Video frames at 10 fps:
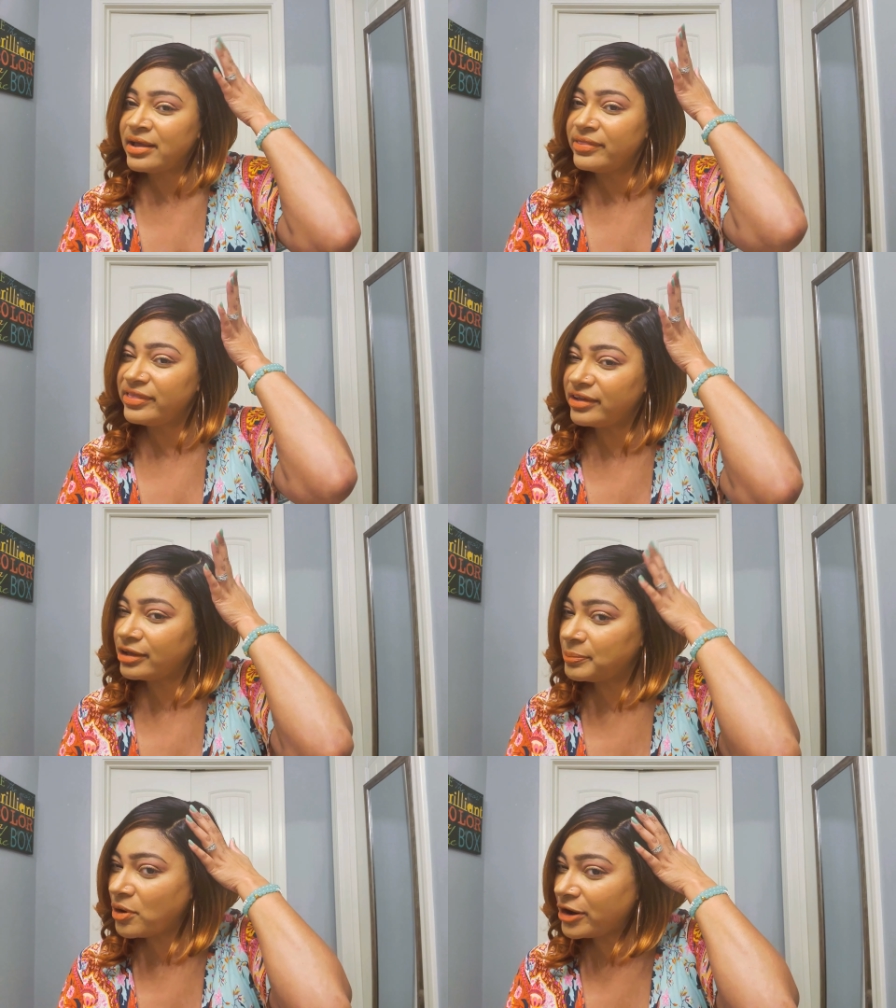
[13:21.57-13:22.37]

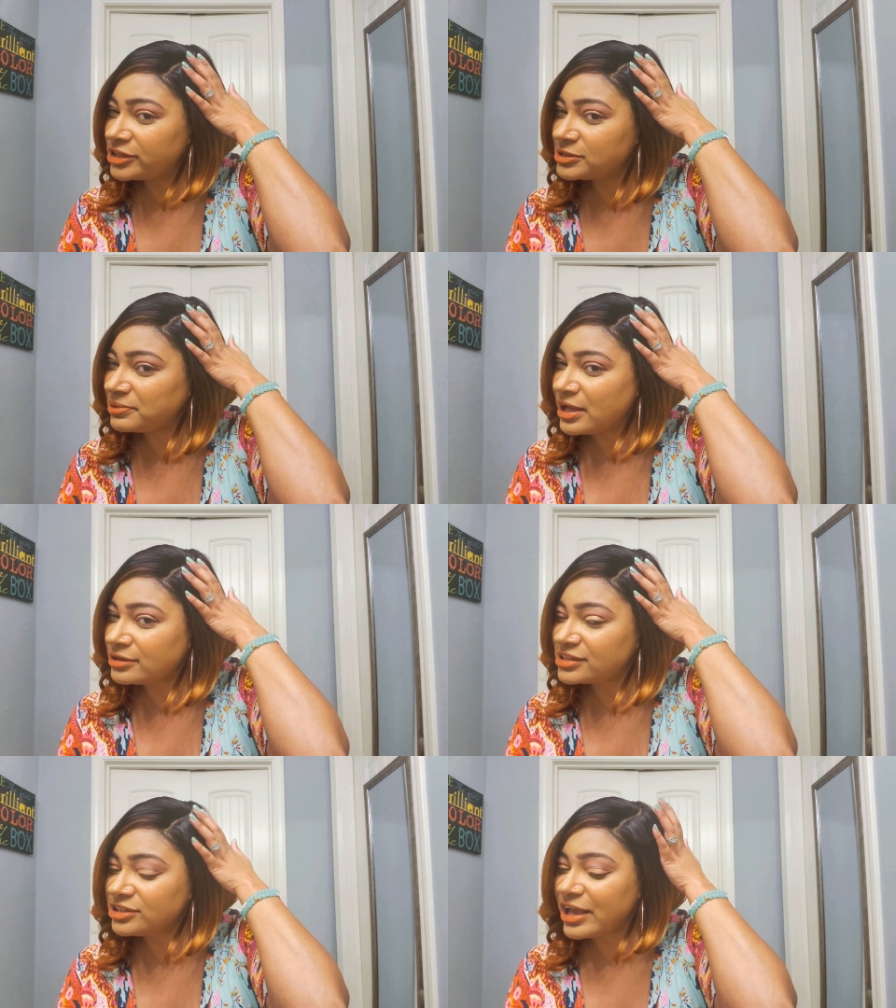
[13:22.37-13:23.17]
the part is
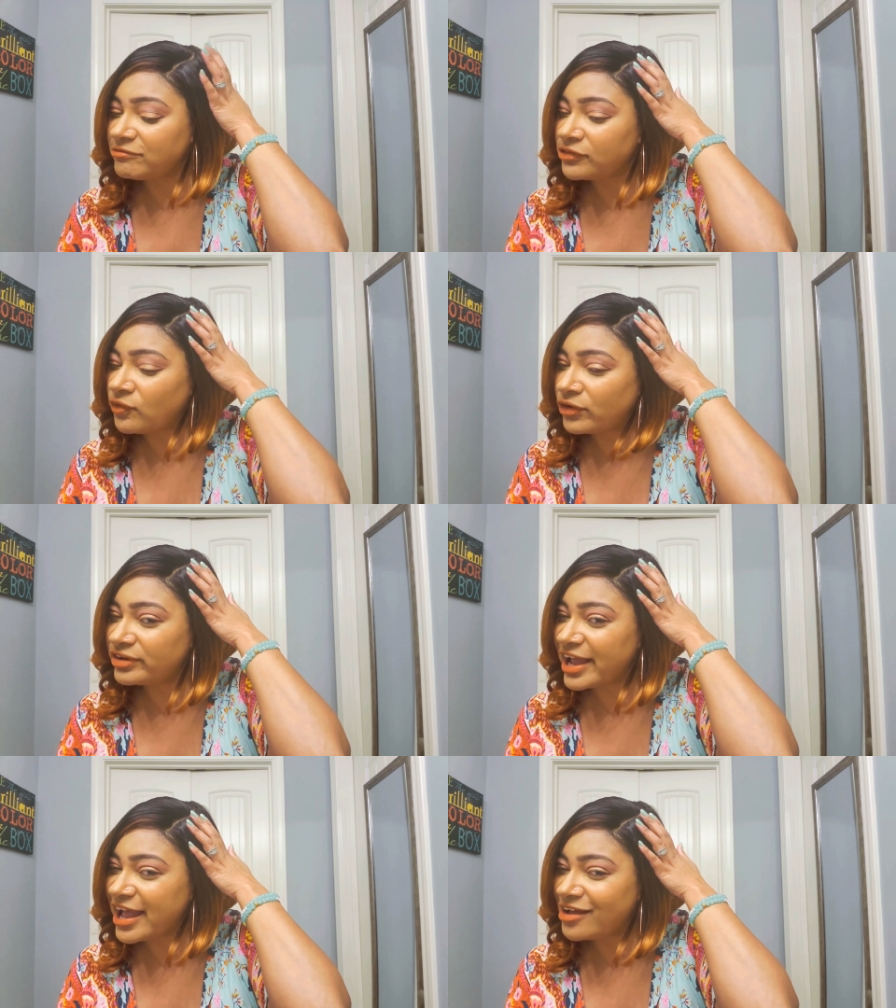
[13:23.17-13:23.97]
plus You have a four and
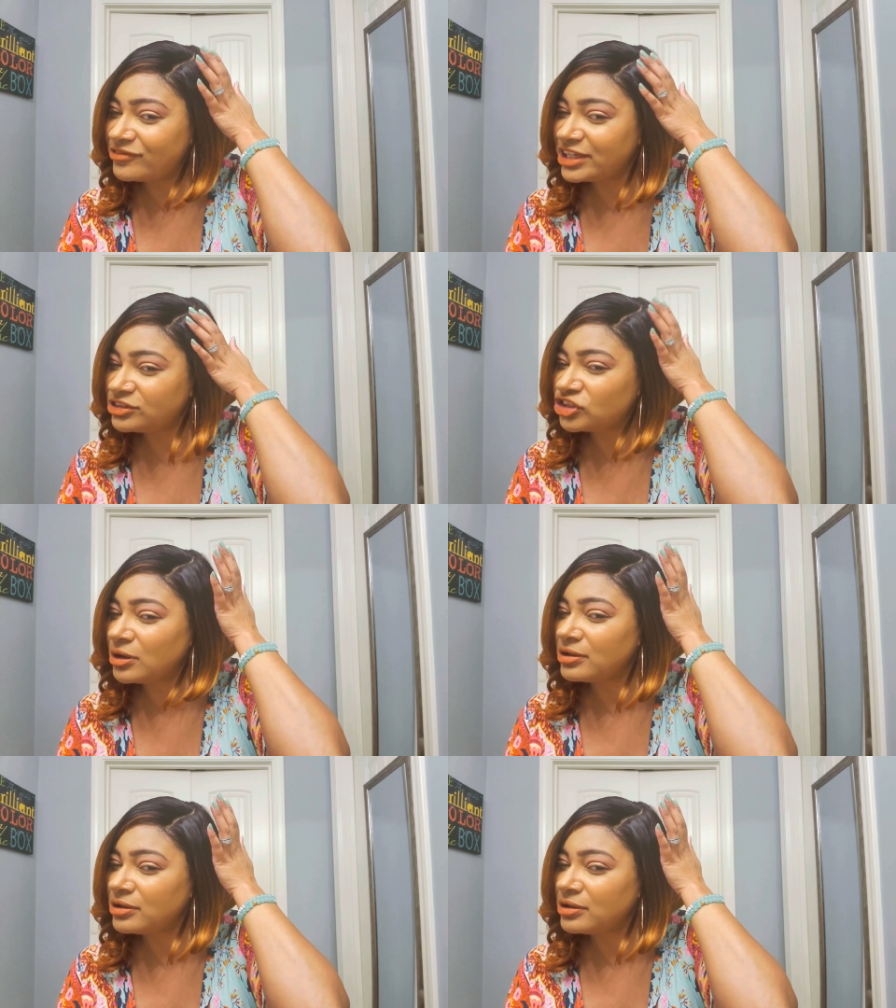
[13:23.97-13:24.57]
a half inch